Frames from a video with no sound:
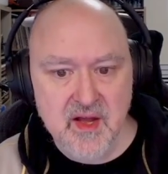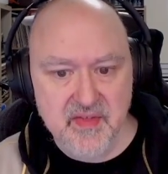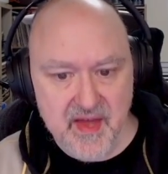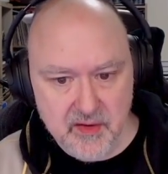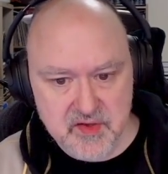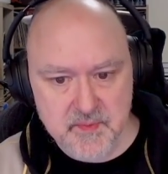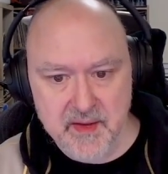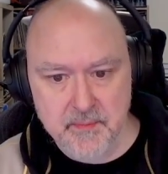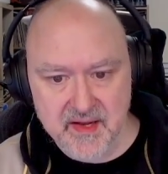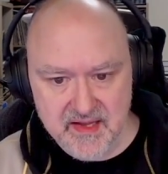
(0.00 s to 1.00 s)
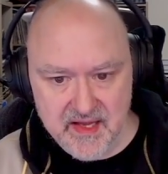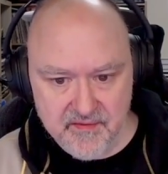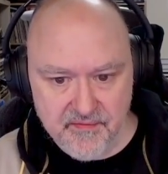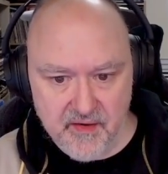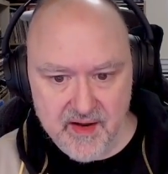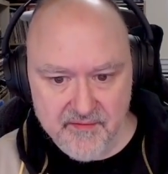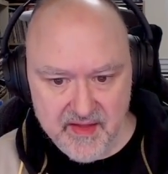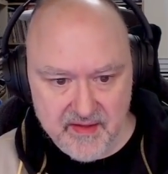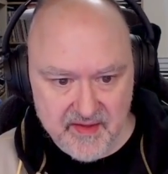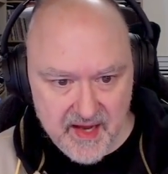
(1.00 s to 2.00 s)
The eight looks back, making that the five and
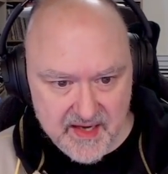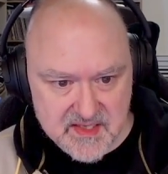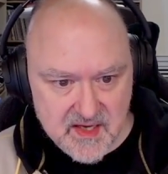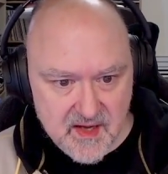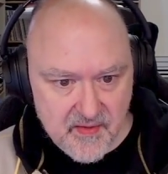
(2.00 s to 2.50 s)
that the eight.